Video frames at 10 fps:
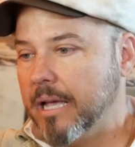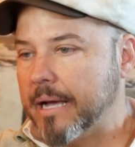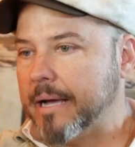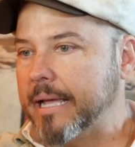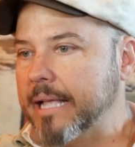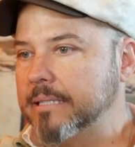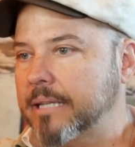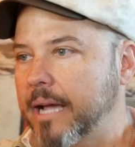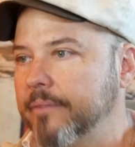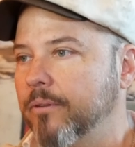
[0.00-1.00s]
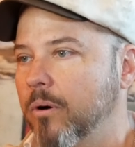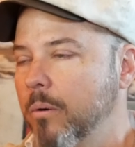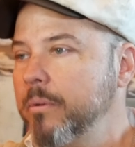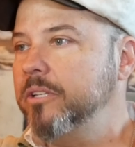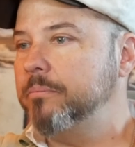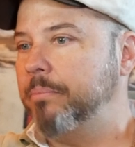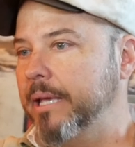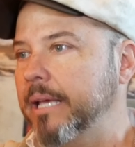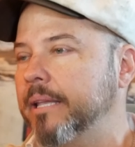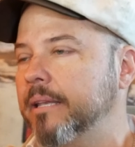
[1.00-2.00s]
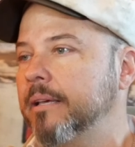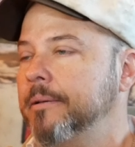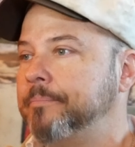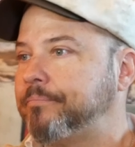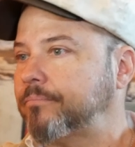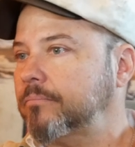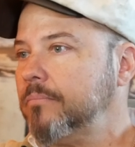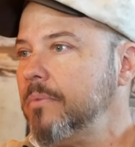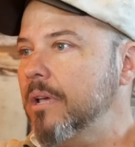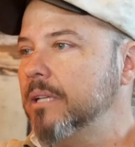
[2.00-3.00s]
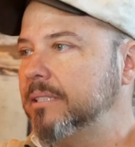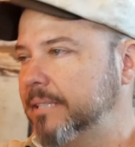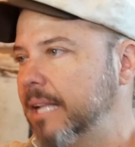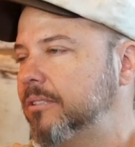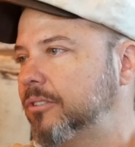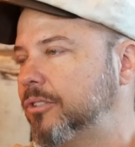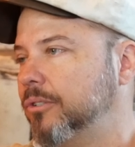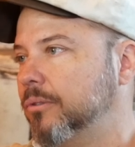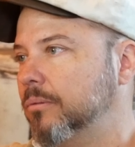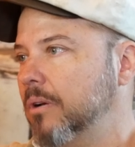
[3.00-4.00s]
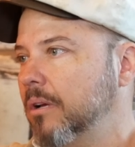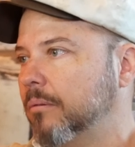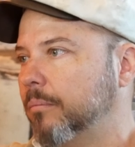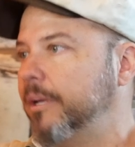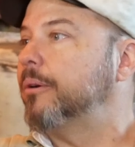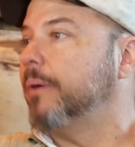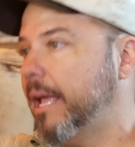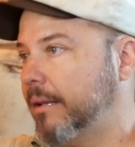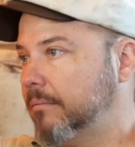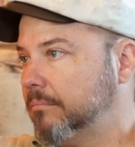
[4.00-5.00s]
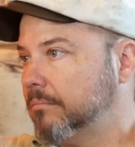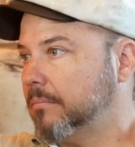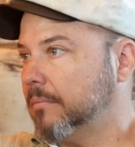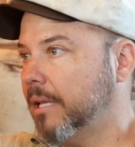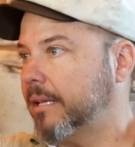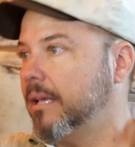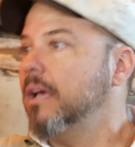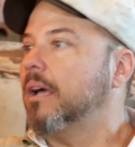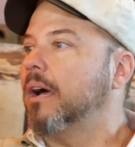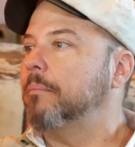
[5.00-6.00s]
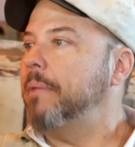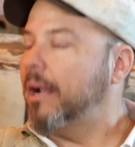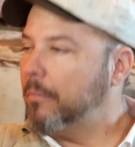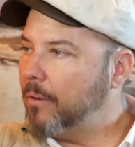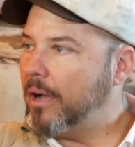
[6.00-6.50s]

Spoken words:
has kind of always been a sense to recreate. Like, man,